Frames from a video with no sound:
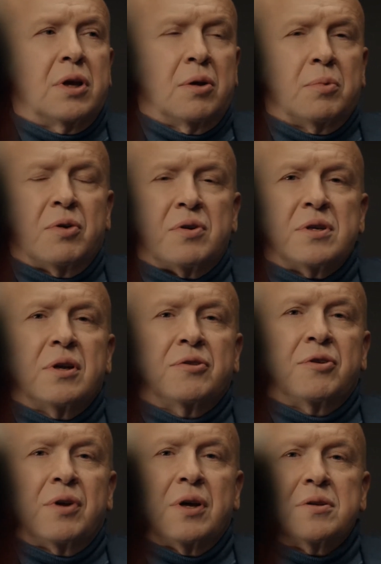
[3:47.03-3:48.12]
And what do you
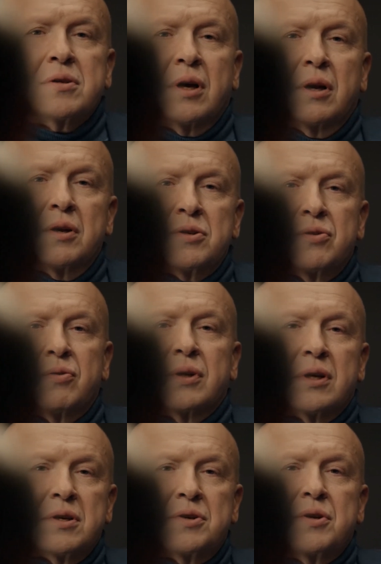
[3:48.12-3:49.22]
think the criterion is?